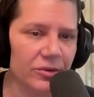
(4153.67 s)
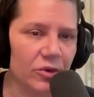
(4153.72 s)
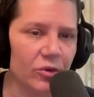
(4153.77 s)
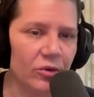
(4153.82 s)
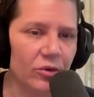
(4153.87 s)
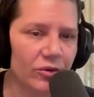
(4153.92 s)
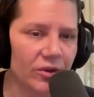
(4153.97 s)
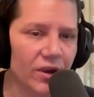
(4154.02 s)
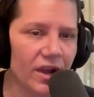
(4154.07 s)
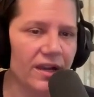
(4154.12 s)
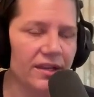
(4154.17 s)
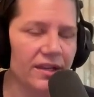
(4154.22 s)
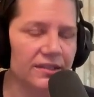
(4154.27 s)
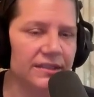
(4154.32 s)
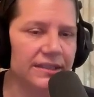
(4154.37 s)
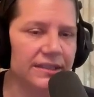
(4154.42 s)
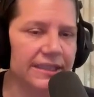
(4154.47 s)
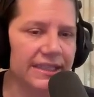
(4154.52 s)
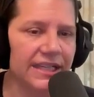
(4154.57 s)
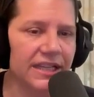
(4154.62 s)
You are not
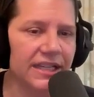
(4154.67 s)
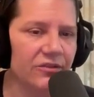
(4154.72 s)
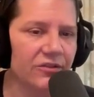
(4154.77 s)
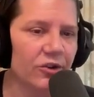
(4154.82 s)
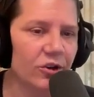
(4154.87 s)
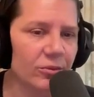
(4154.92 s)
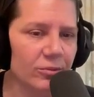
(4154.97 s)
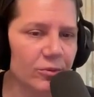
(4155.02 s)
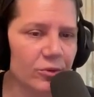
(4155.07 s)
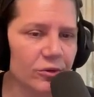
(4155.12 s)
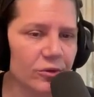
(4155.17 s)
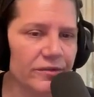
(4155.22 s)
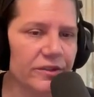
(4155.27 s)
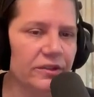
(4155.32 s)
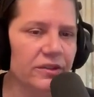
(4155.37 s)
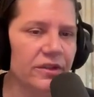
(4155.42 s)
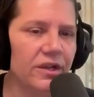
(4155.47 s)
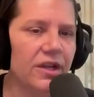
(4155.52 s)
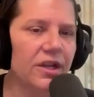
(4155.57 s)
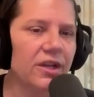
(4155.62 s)
leading for
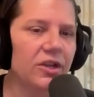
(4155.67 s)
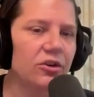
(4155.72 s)
approval.